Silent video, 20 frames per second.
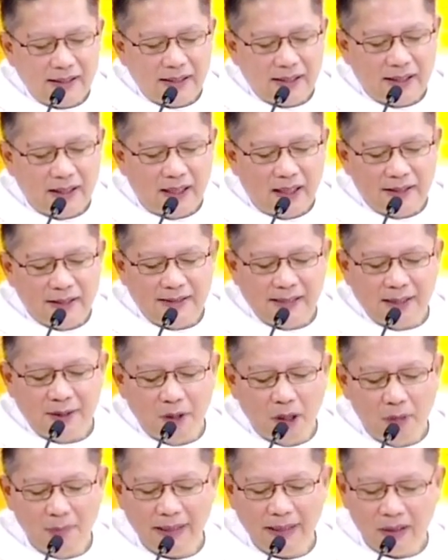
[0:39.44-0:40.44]
Saint
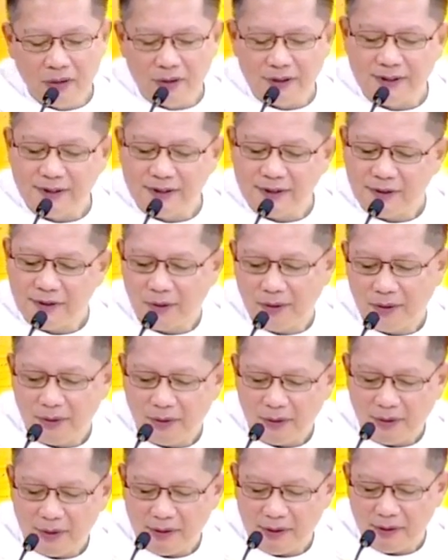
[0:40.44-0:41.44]
Dominic, whose
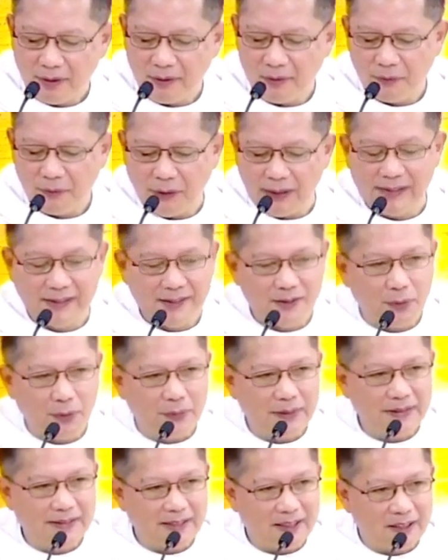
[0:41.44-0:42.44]
feast we will
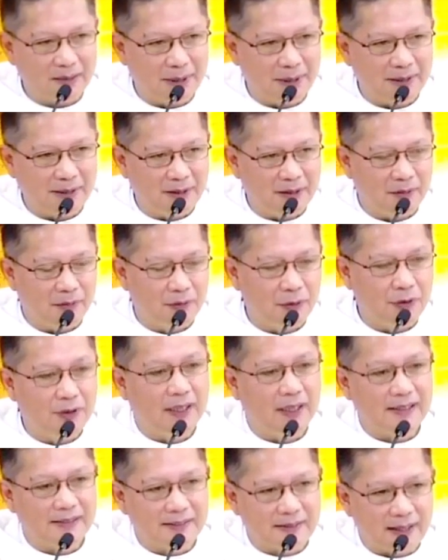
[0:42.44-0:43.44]
celebrate in a few
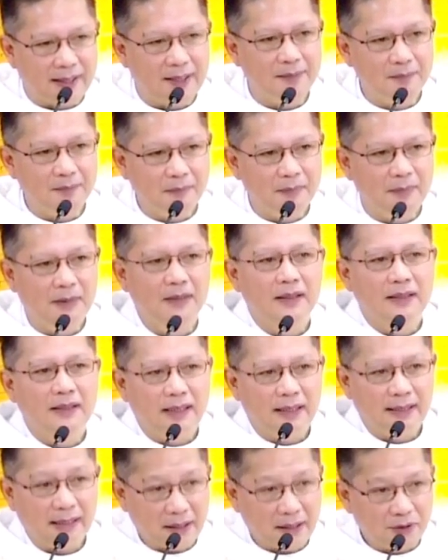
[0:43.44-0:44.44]
days' time, and
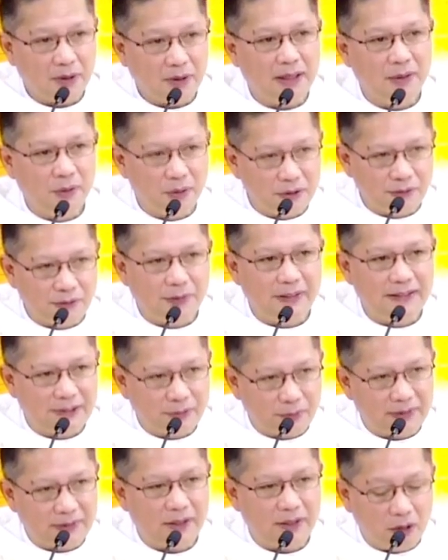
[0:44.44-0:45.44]
actually whose feast
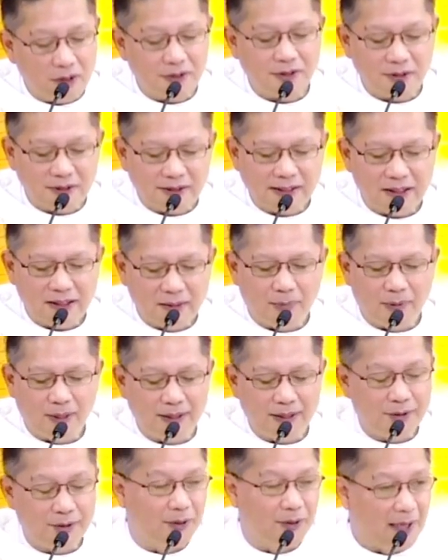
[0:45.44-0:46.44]
we also celebrate
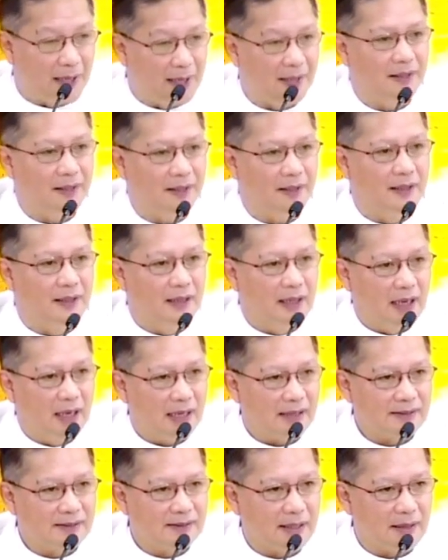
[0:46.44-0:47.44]
today
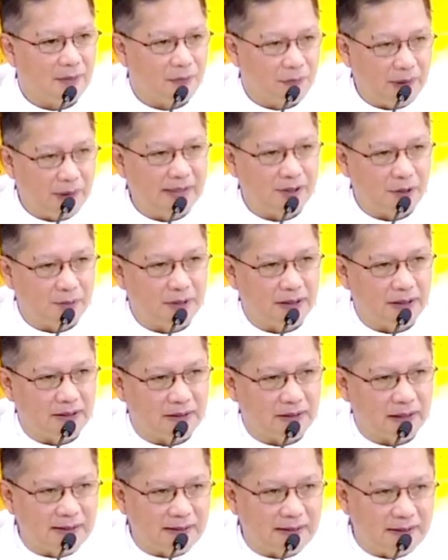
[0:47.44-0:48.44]
as a feast of the
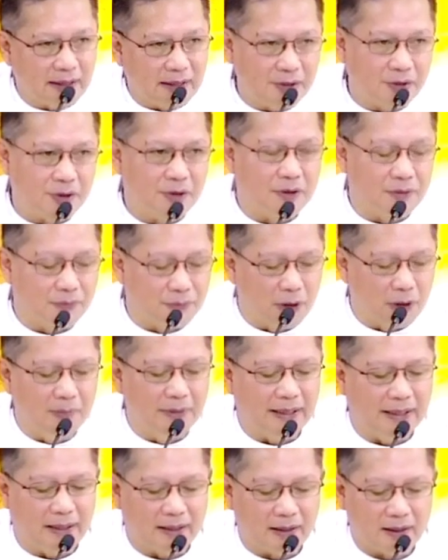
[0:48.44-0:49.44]
translation of
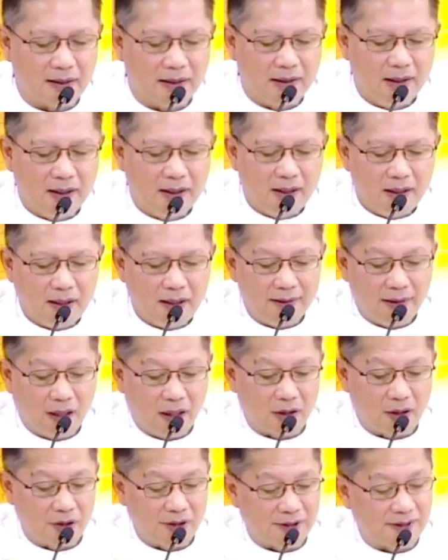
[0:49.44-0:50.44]
Dominic in
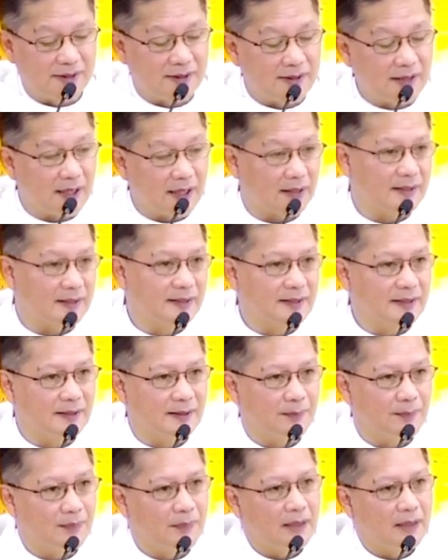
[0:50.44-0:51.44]
August
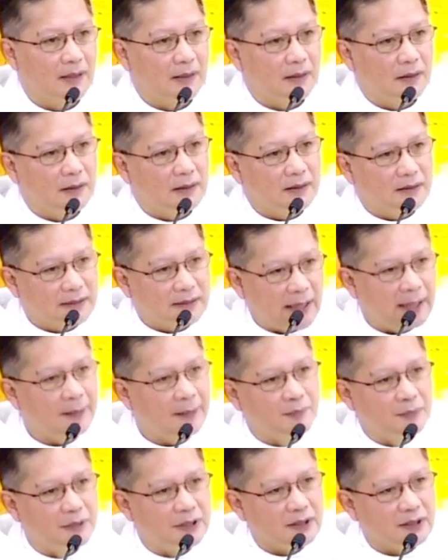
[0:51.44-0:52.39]
6, timed